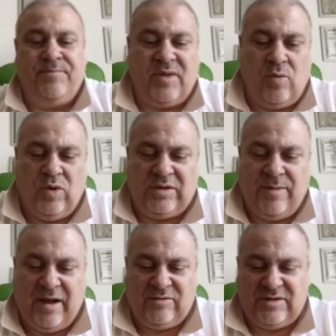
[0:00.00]
What
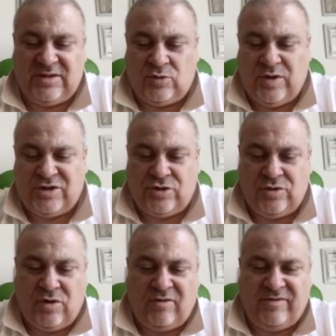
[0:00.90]
about the
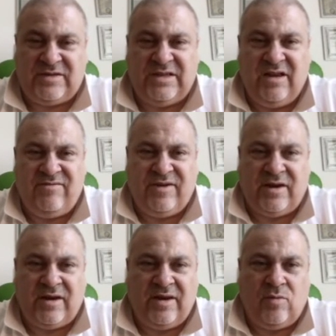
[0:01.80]
situation of the
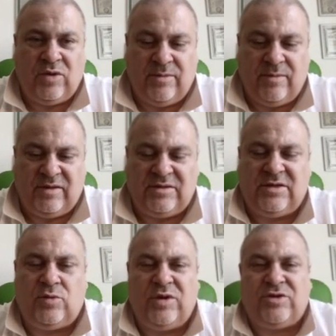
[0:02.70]
silver, and what about the
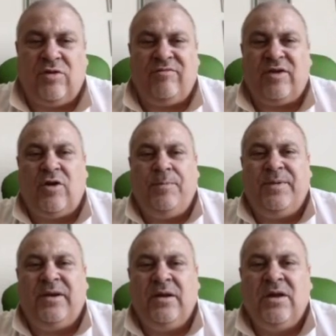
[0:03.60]
situation of the
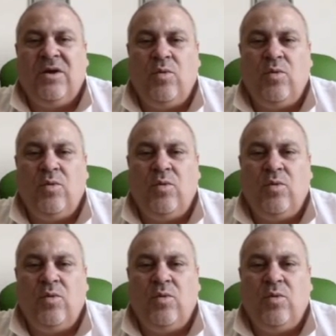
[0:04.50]
copper?